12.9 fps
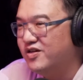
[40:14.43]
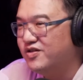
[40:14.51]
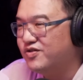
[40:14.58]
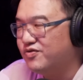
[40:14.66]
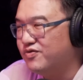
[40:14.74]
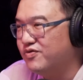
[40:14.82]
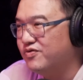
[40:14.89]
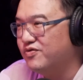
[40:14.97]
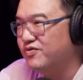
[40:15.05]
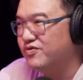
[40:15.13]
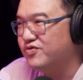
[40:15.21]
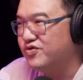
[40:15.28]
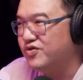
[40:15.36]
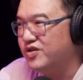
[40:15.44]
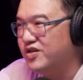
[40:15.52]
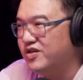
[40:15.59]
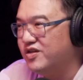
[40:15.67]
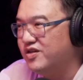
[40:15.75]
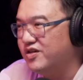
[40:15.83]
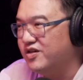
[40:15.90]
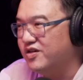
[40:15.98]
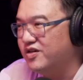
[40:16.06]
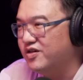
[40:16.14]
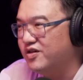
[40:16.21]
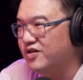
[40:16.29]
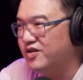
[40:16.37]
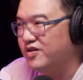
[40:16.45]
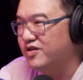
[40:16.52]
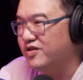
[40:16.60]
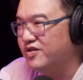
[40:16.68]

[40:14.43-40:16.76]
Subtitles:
So shouldn't there